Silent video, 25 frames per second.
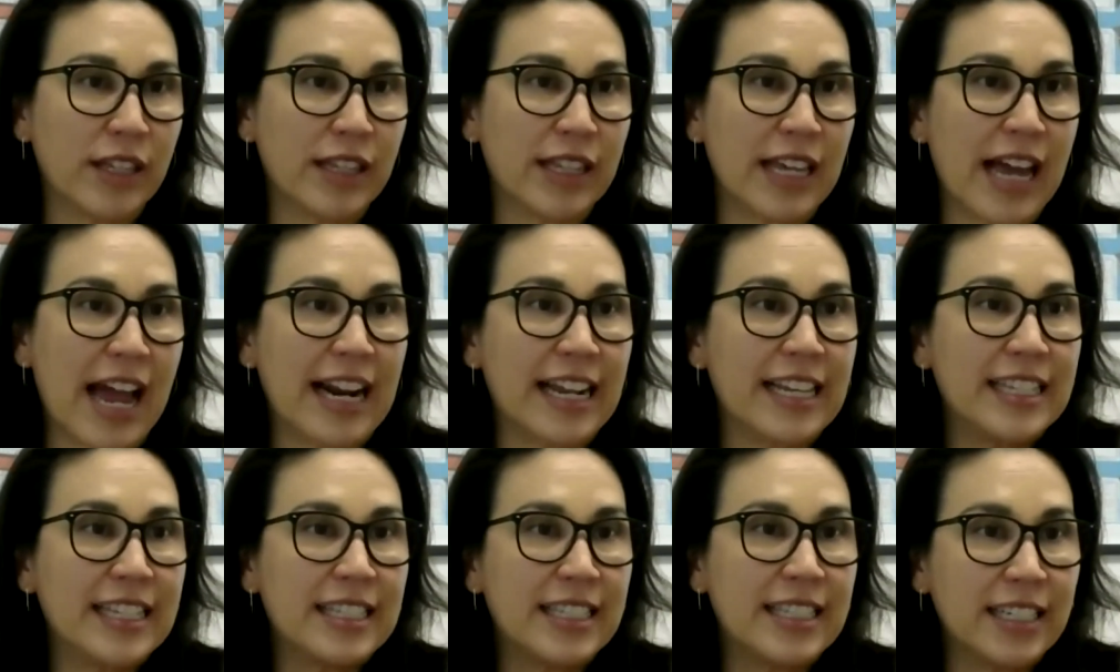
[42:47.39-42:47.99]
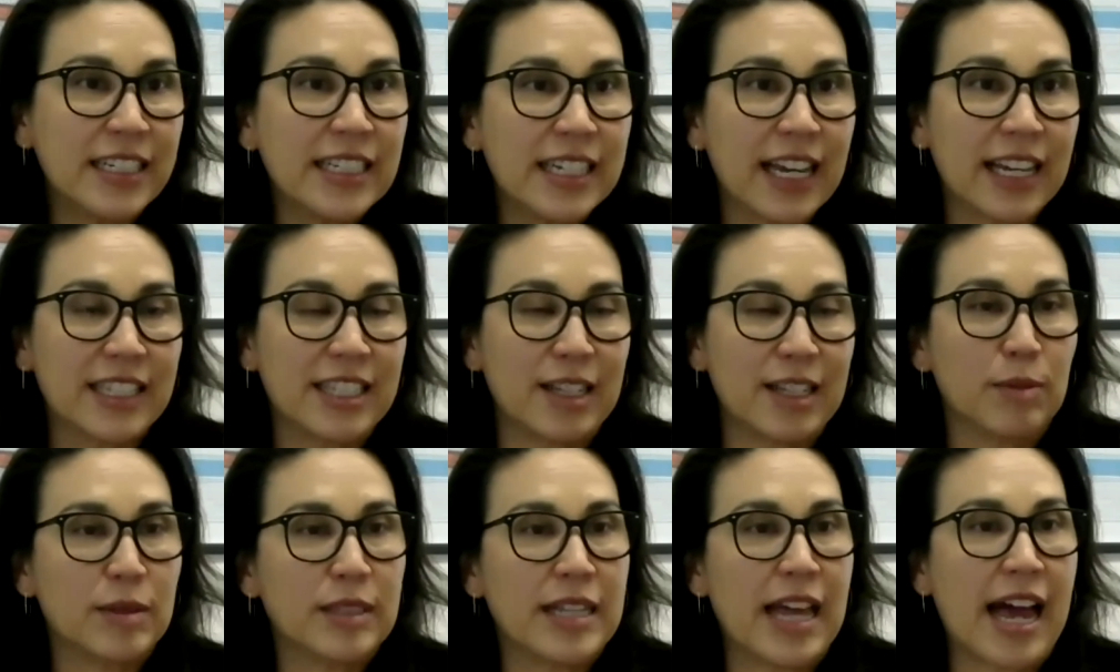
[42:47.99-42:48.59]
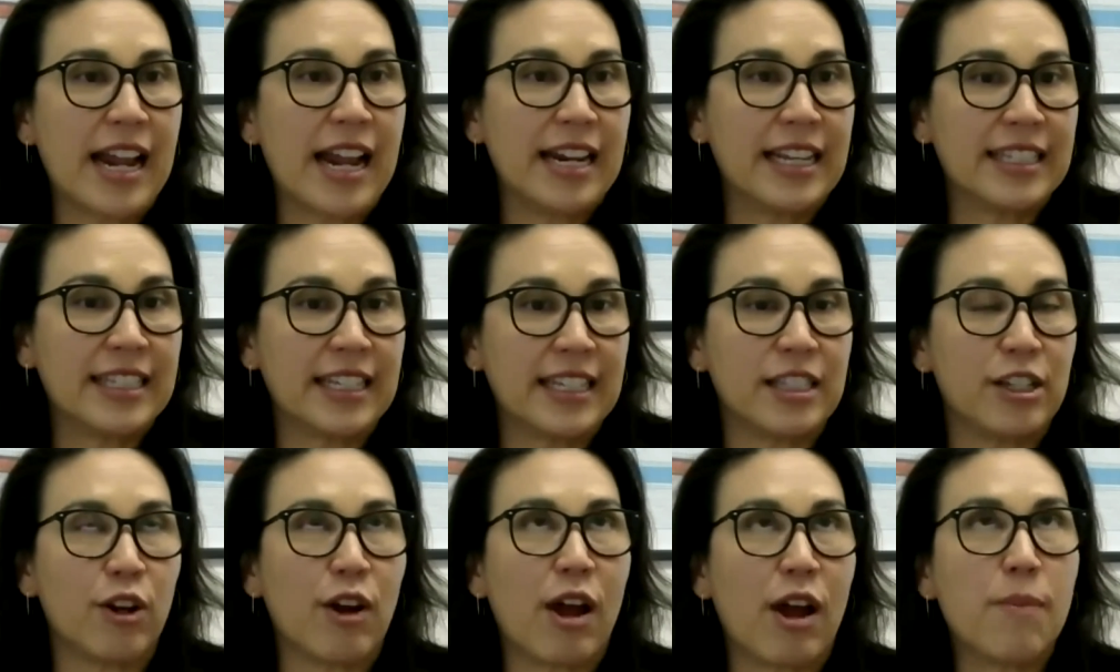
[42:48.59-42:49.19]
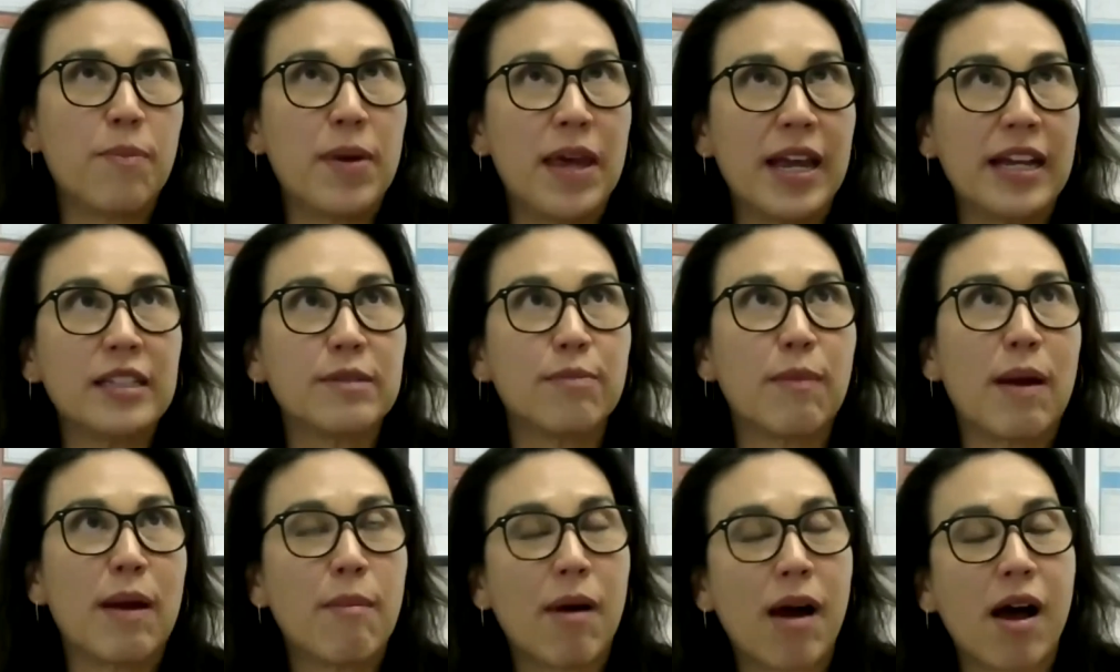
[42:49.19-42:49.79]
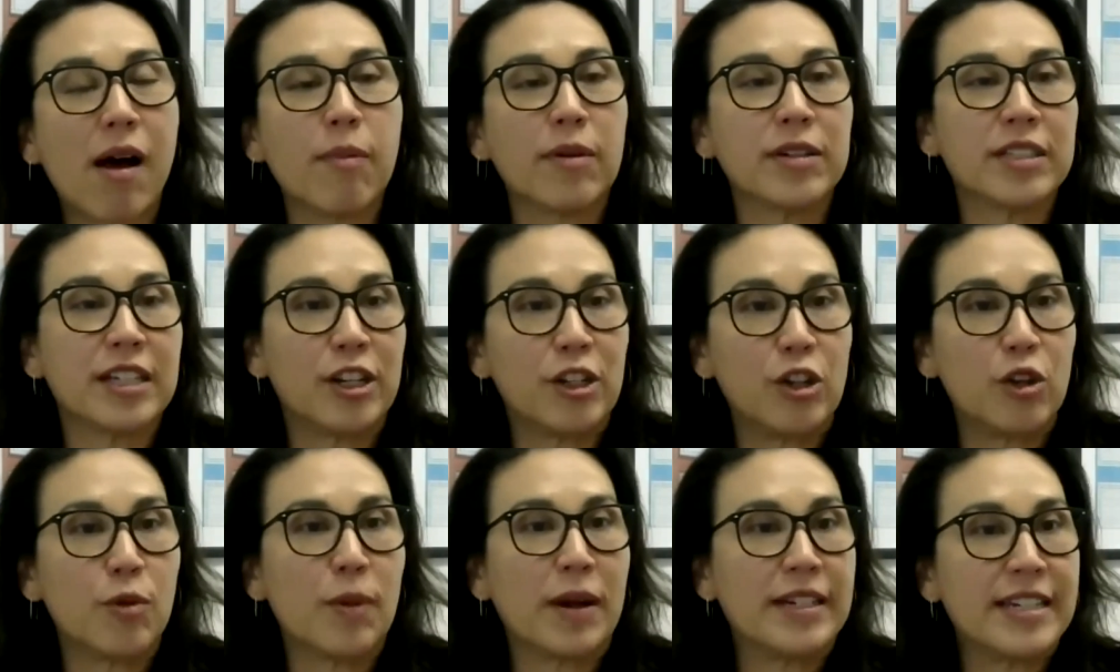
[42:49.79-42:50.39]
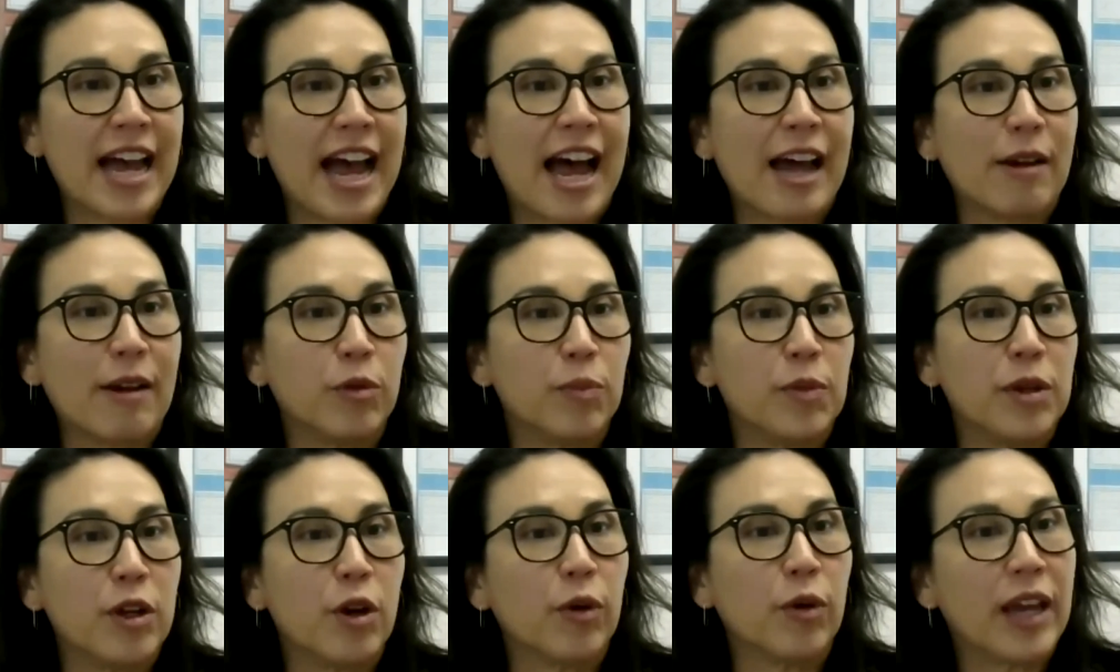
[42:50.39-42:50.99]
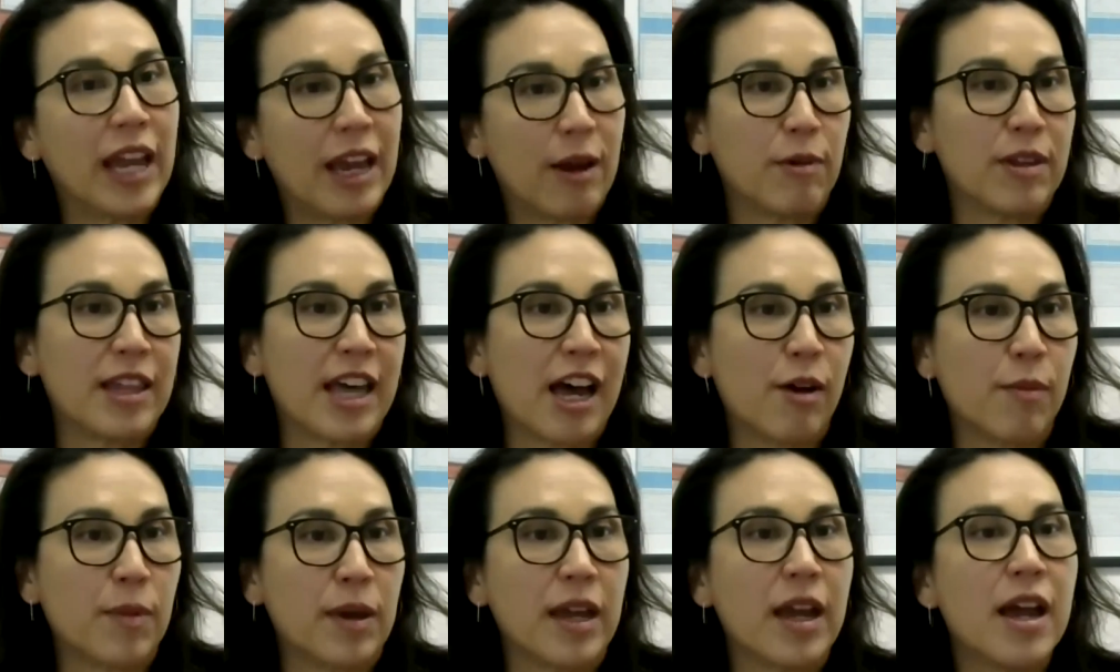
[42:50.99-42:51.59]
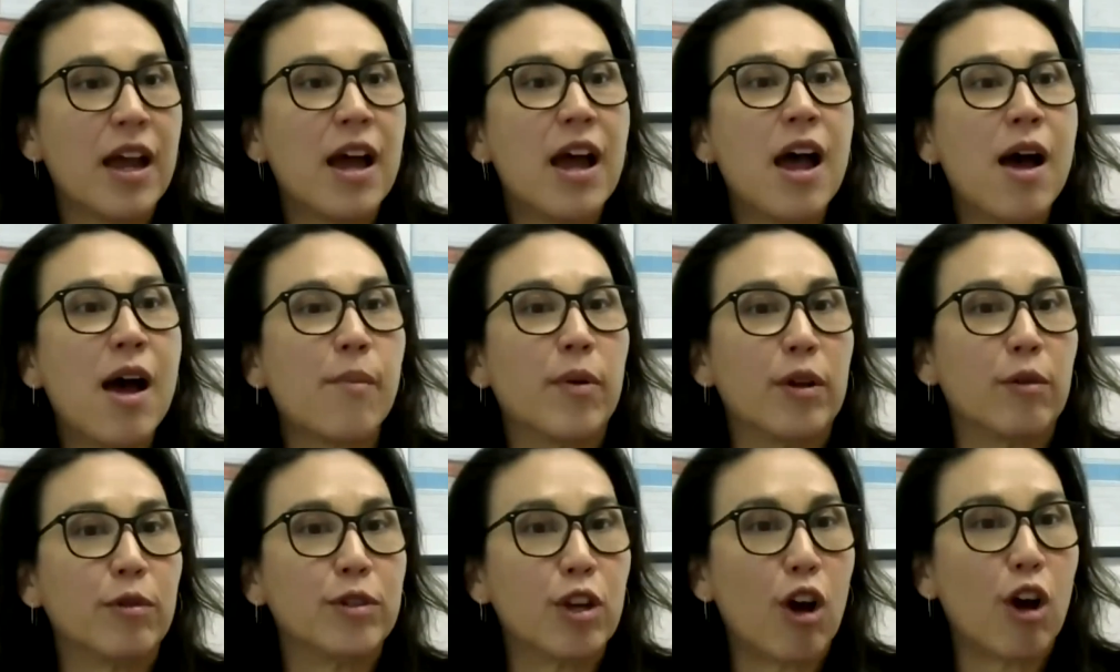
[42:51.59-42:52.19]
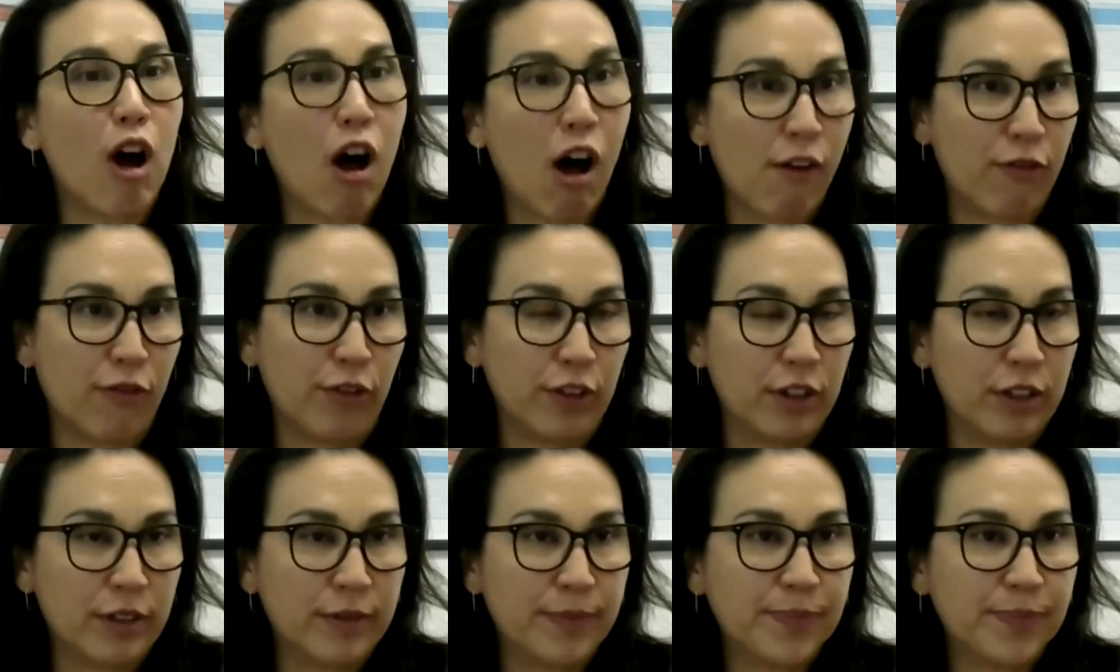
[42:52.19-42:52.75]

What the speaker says: And he still gets upset. And he says, I picked my mom because I knew my dad would be okay without me, but it was awful.